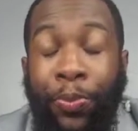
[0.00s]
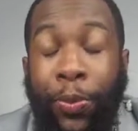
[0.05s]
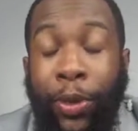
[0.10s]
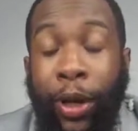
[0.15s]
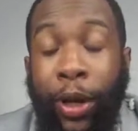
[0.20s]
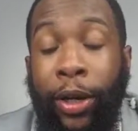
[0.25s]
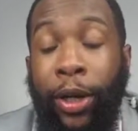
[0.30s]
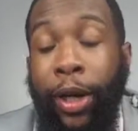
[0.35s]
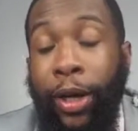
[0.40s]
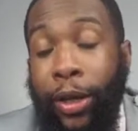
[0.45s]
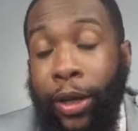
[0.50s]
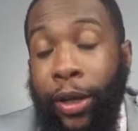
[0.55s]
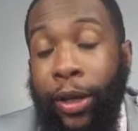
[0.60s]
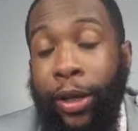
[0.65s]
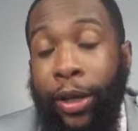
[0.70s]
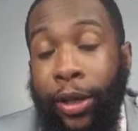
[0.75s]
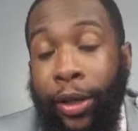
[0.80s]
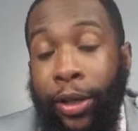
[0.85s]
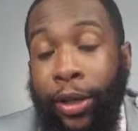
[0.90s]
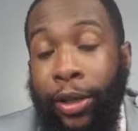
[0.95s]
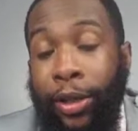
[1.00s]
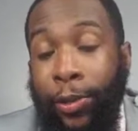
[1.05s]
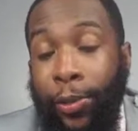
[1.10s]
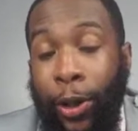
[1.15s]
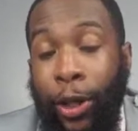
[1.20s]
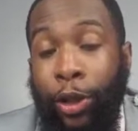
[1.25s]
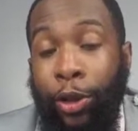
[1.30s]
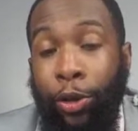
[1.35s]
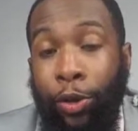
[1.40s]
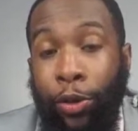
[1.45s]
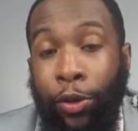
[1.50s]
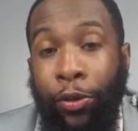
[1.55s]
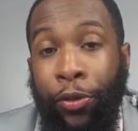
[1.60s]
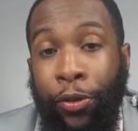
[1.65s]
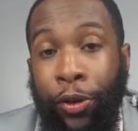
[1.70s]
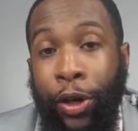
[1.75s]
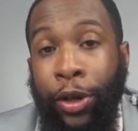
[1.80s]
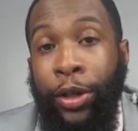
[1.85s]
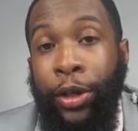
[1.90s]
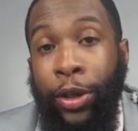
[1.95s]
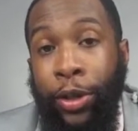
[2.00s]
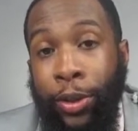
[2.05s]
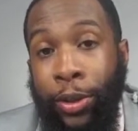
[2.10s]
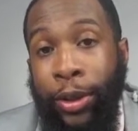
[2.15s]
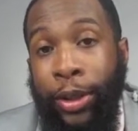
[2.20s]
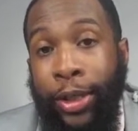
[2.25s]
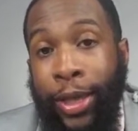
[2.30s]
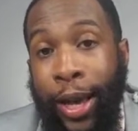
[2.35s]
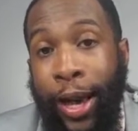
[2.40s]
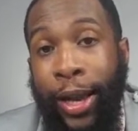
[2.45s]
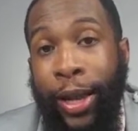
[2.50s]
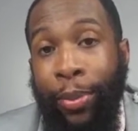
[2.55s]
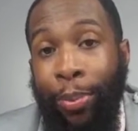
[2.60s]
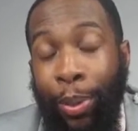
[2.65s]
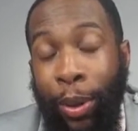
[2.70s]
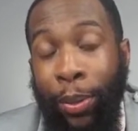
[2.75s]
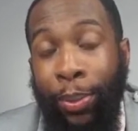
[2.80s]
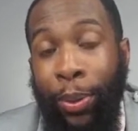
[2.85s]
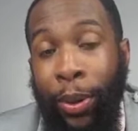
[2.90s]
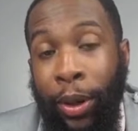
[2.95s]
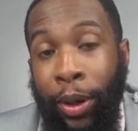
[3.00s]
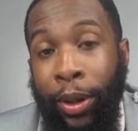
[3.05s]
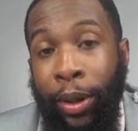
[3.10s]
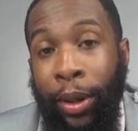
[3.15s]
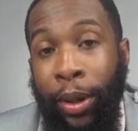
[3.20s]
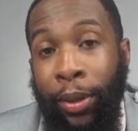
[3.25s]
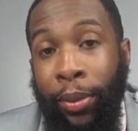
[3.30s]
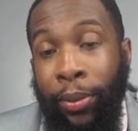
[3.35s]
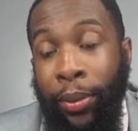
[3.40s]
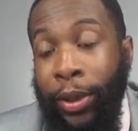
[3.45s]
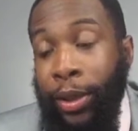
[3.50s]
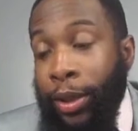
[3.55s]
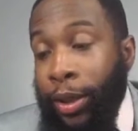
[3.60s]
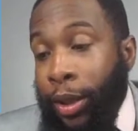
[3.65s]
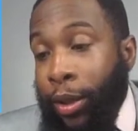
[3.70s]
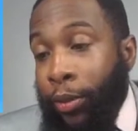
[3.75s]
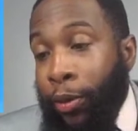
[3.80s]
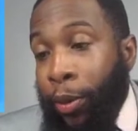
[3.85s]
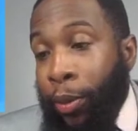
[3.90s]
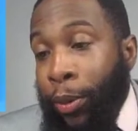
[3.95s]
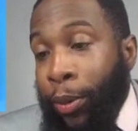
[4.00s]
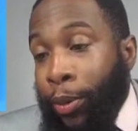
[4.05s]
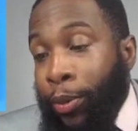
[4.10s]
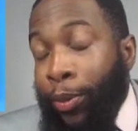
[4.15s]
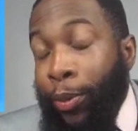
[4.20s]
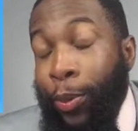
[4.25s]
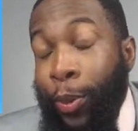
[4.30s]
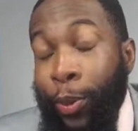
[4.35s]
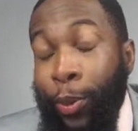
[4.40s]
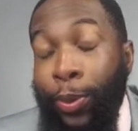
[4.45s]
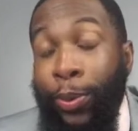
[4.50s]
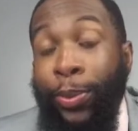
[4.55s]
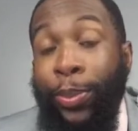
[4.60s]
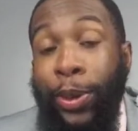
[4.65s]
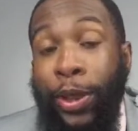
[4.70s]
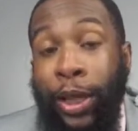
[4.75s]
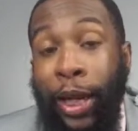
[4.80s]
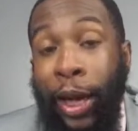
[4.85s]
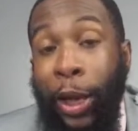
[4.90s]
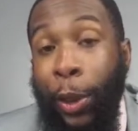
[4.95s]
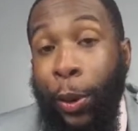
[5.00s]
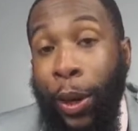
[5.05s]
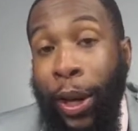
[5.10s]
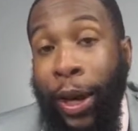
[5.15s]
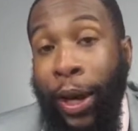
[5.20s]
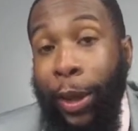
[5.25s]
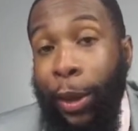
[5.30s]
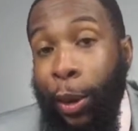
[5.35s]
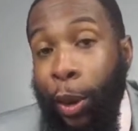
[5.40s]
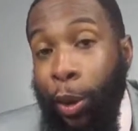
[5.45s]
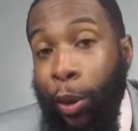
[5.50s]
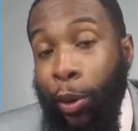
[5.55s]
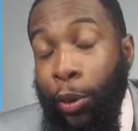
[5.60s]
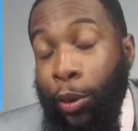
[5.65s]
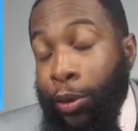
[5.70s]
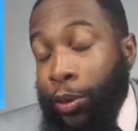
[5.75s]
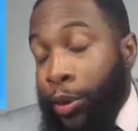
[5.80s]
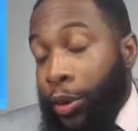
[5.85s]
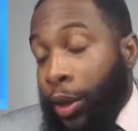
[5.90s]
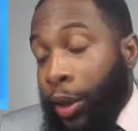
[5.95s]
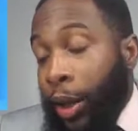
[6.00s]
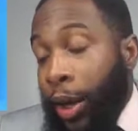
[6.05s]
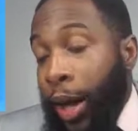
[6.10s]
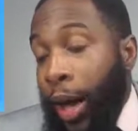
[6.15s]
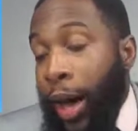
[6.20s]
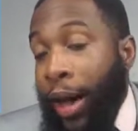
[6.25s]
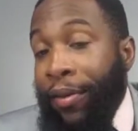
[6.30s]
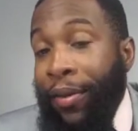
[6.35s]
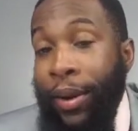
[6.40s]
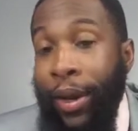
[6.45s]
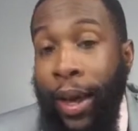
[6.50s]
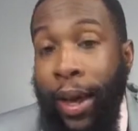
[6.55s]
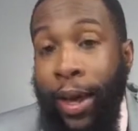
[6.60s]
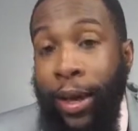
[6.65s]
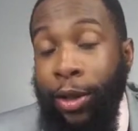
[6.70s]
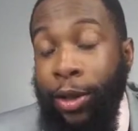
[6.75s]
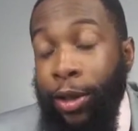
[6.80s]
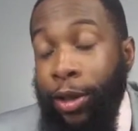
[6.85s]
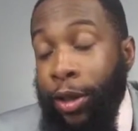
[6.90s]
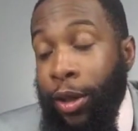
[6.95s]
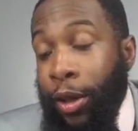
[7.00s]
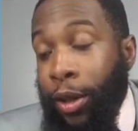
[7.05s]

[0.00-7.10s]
Another special fuck you to Scottie Pippen, Mr. Removable Potato Head Nose, having ass